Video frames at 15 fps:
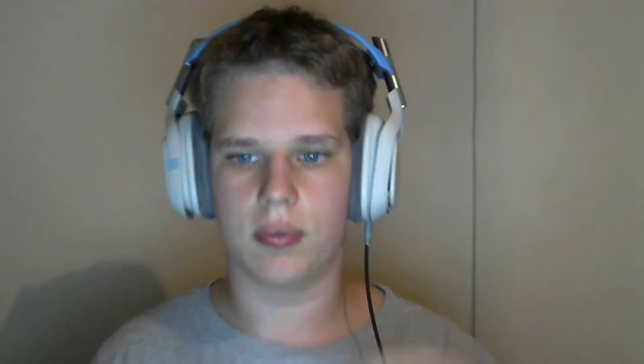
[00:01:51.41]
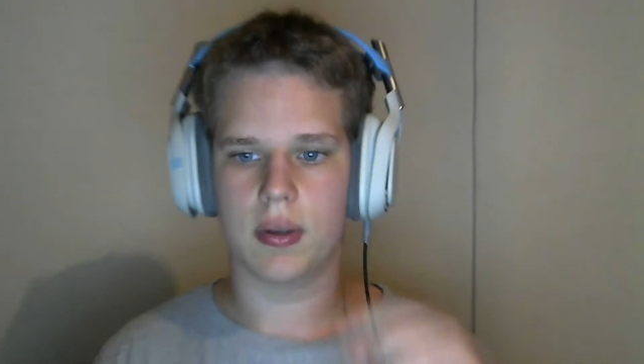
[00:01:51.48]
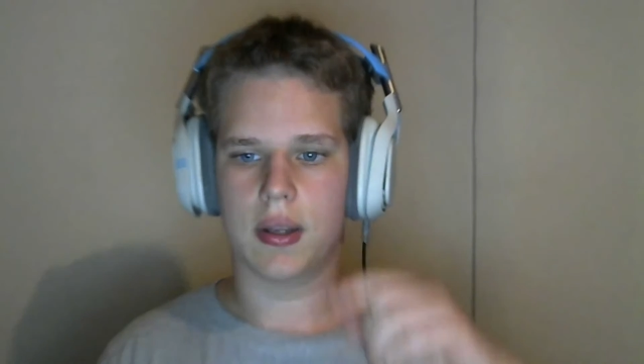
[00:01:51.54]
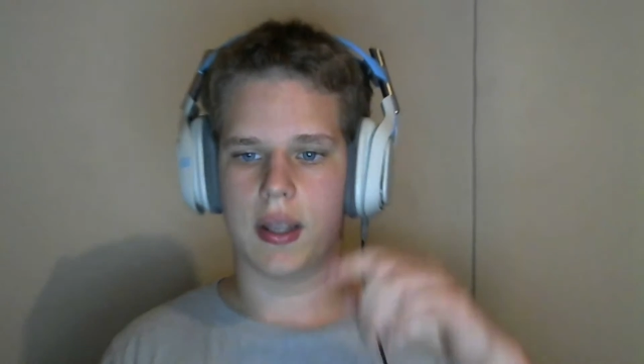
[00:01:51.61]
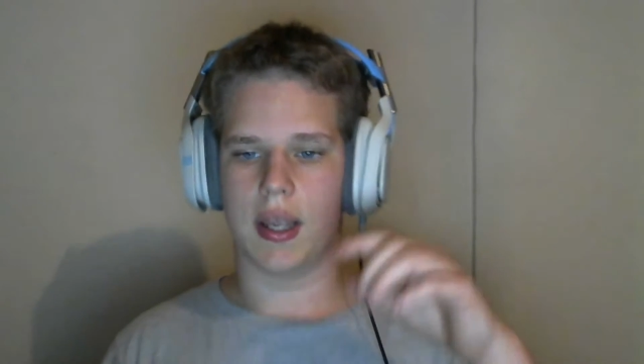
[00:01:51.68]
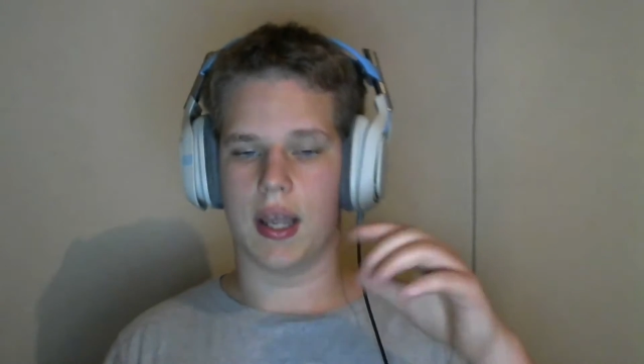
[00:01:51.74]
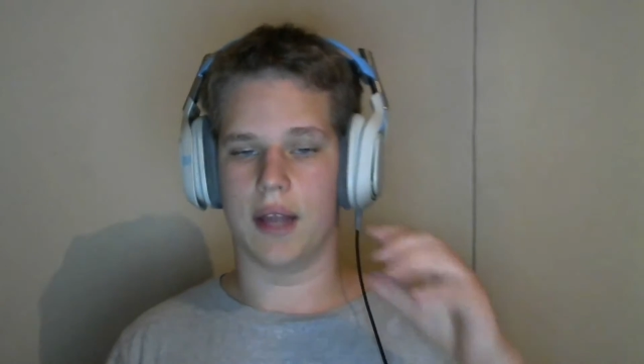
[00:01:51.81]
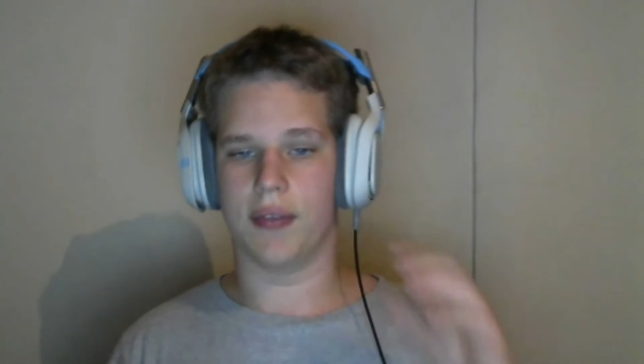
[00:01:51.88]

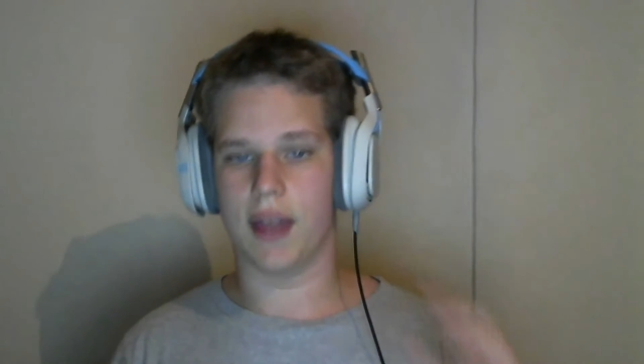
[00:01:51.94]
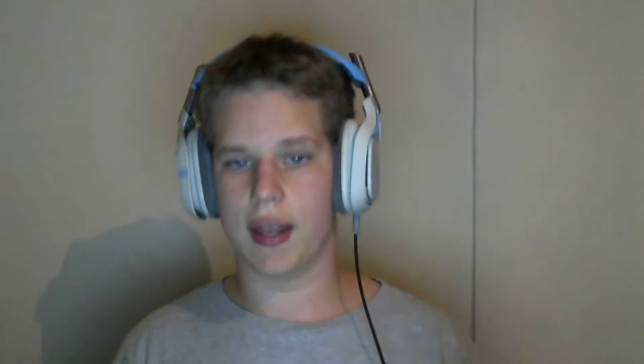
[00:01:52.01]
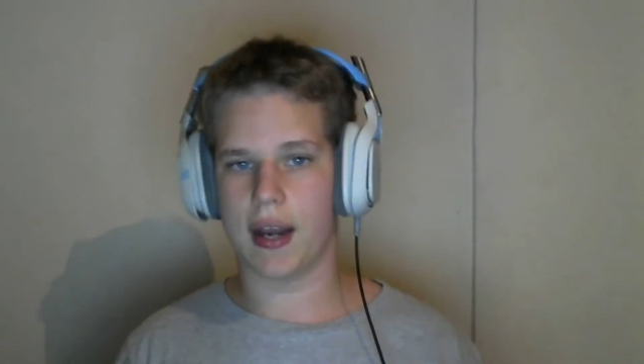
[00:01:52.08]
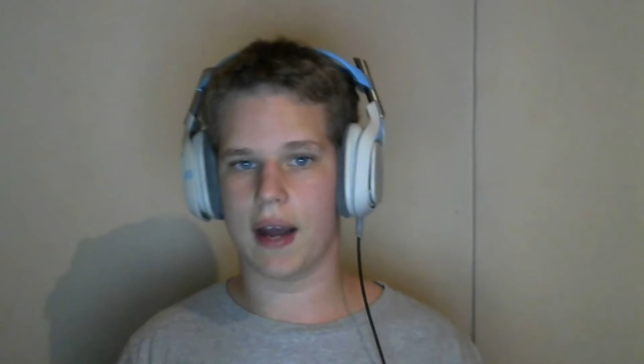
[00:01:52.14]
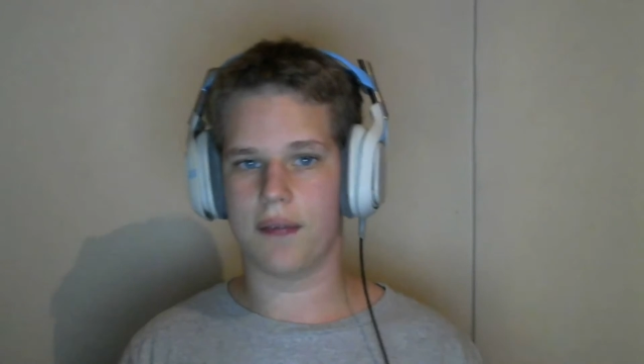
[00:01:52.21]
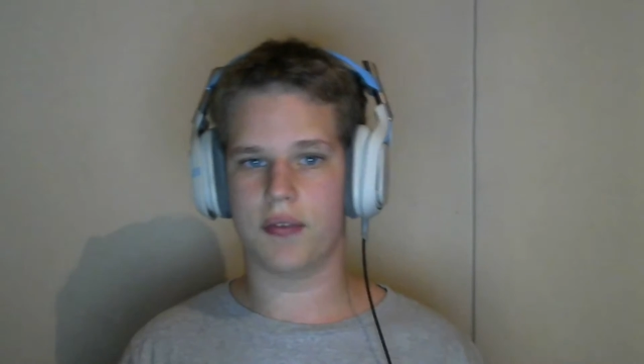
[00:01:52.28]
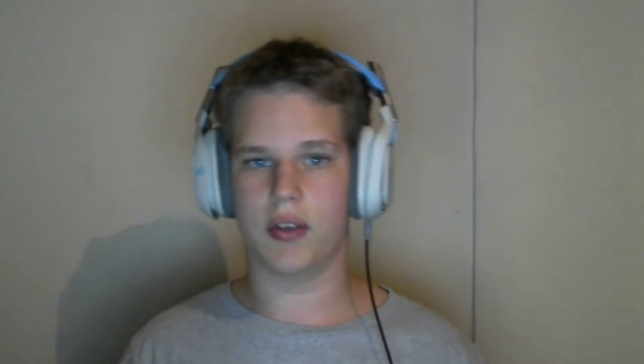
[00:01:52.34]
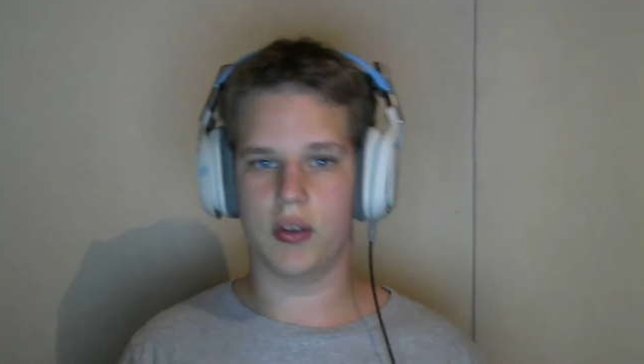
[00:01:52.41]
And then
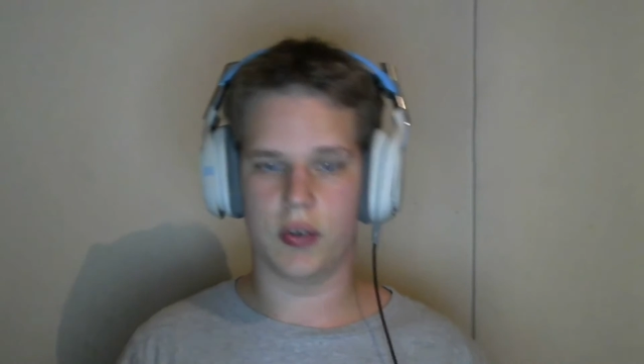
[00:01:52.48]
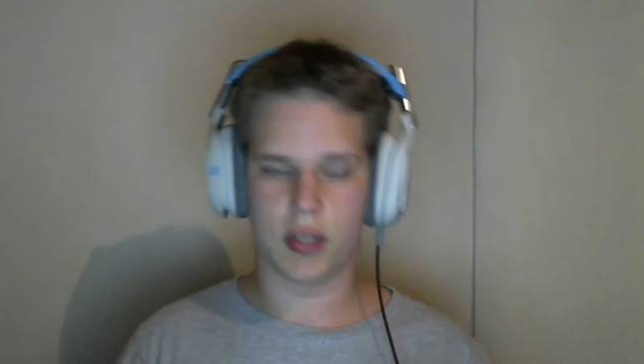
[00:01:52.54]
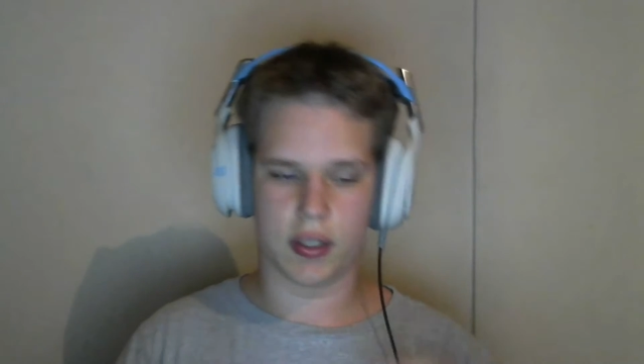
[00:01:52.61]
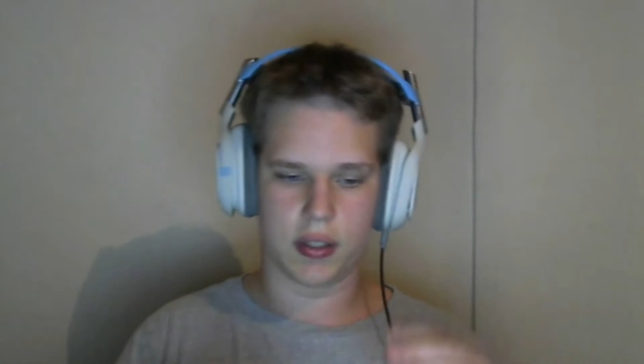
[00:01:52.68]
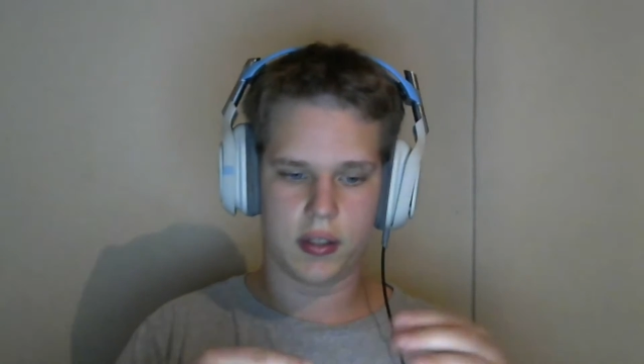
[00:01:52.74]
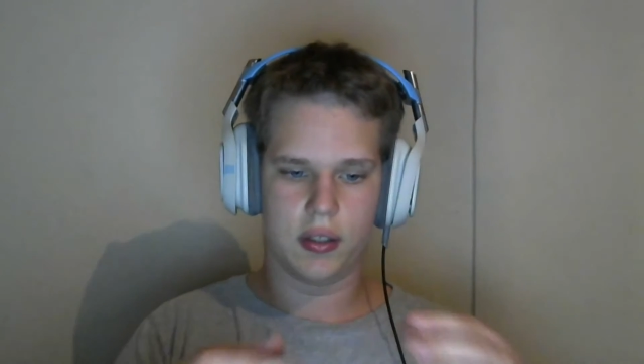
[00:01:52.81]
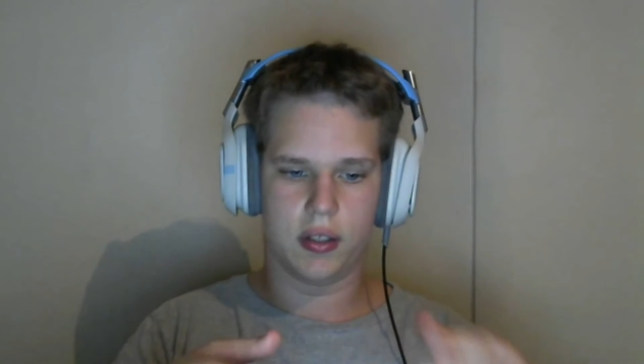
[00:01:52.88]
after you can,